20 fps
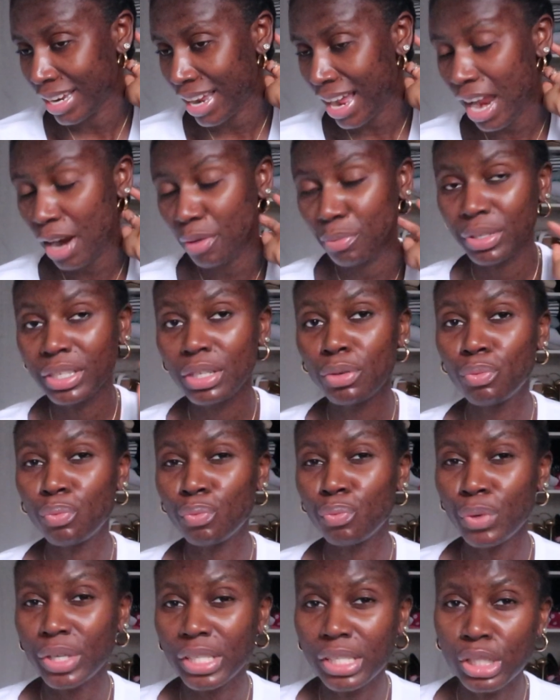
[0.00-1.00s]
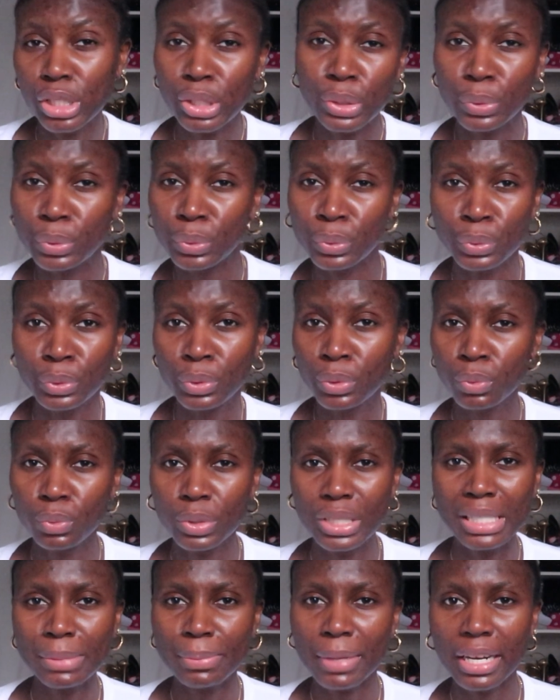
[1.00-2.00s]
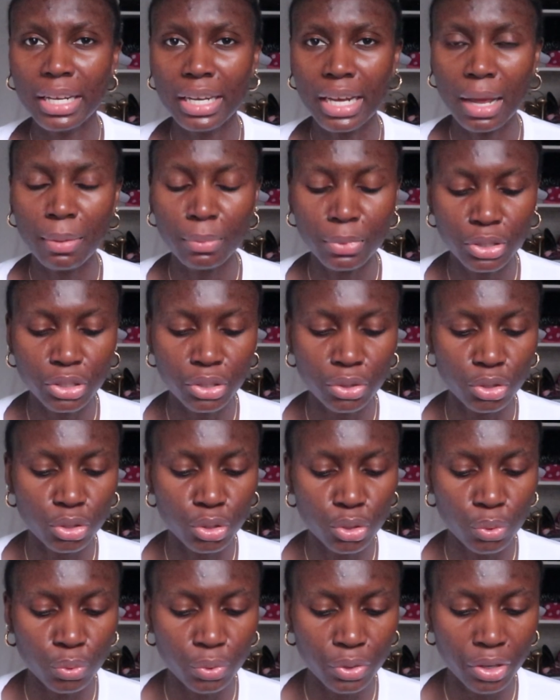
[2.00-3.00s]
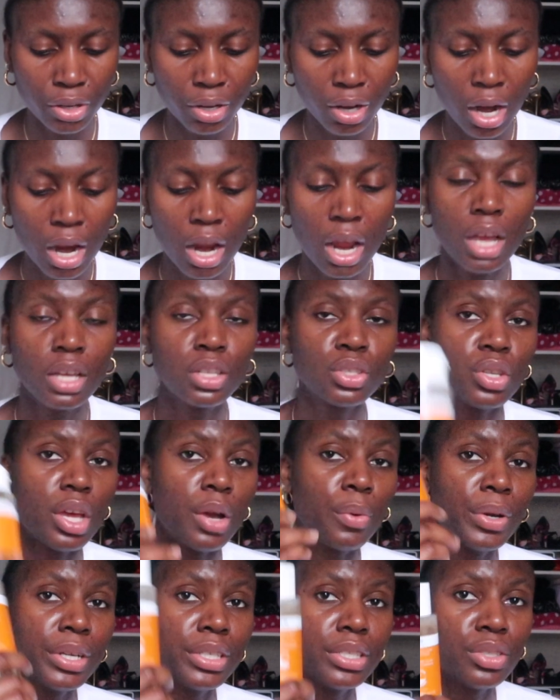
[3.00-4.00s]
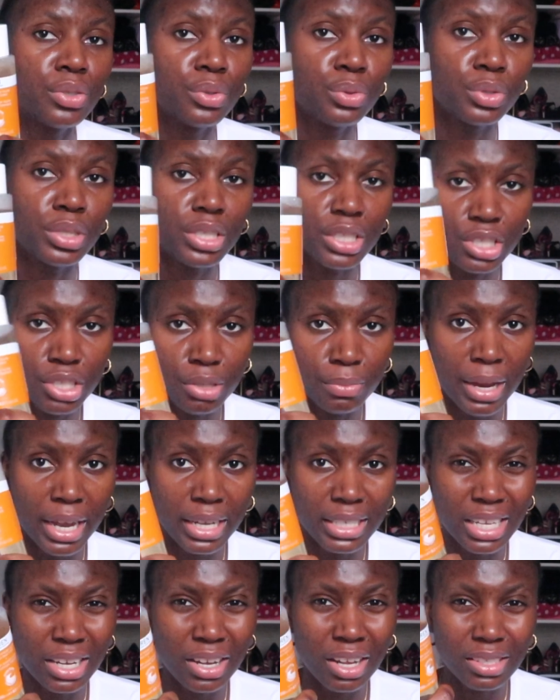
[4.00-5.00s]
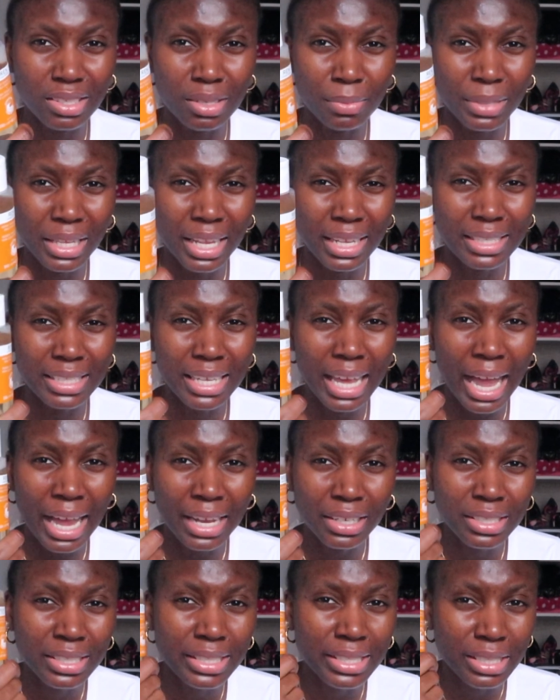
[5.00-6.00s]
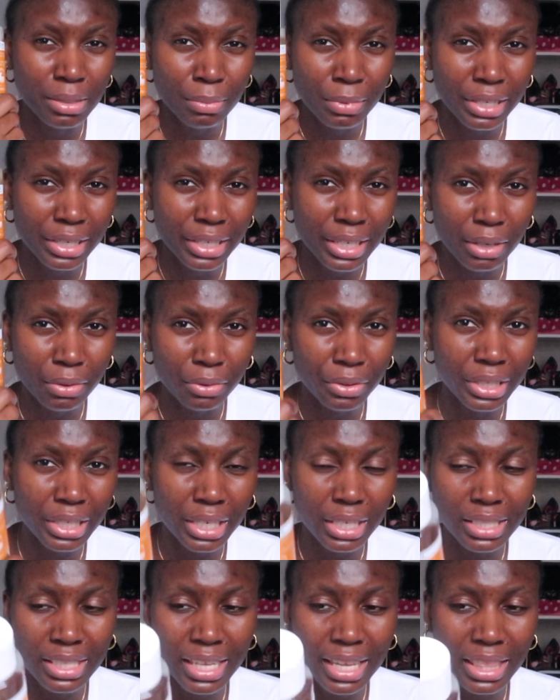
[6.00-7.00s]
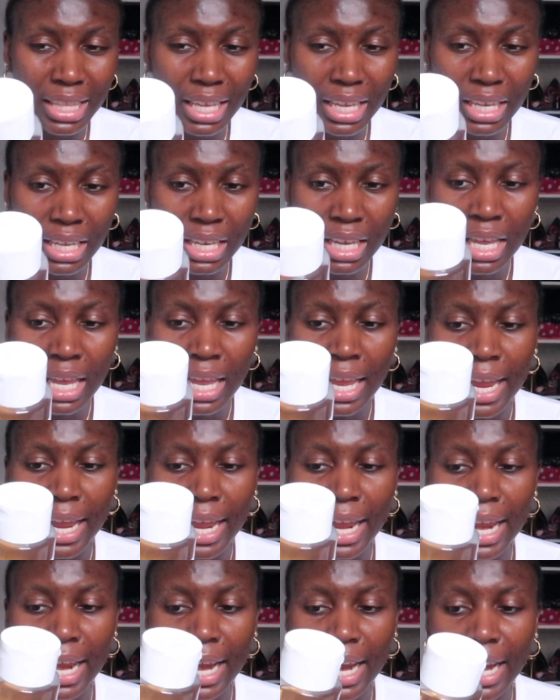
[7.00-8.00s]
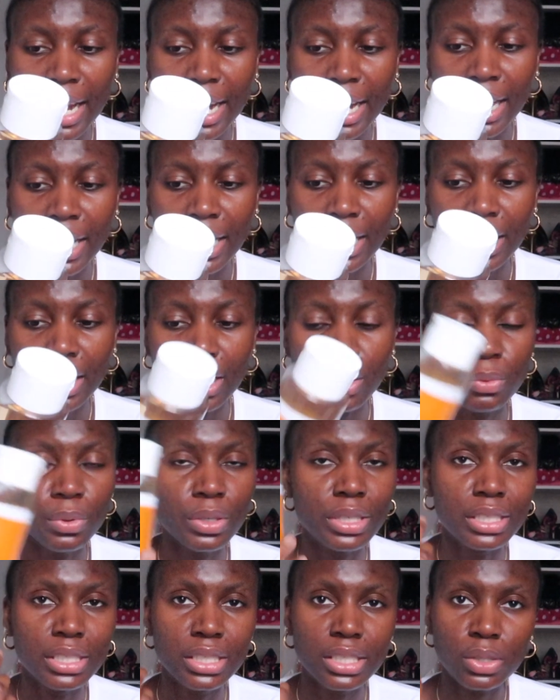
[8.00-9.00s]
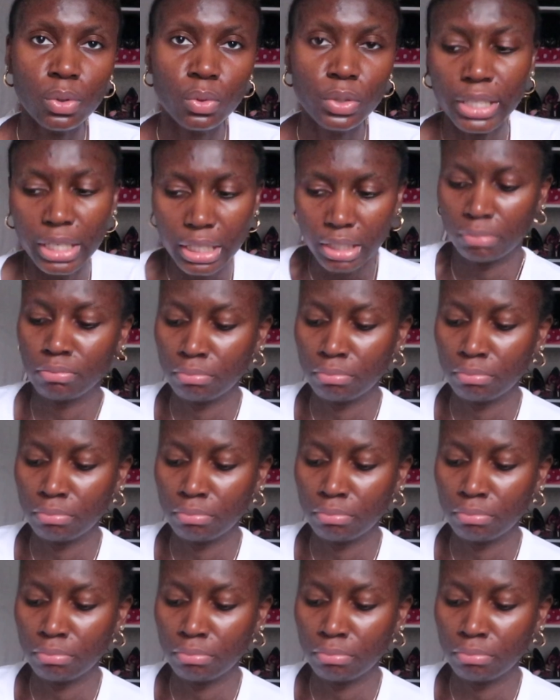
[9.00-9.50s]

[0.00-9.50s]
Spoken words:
I really wrestle with spending that much on a toner. So I went to TJ Maxx. I got something that's kind of similar in ingredients, I think, and it was only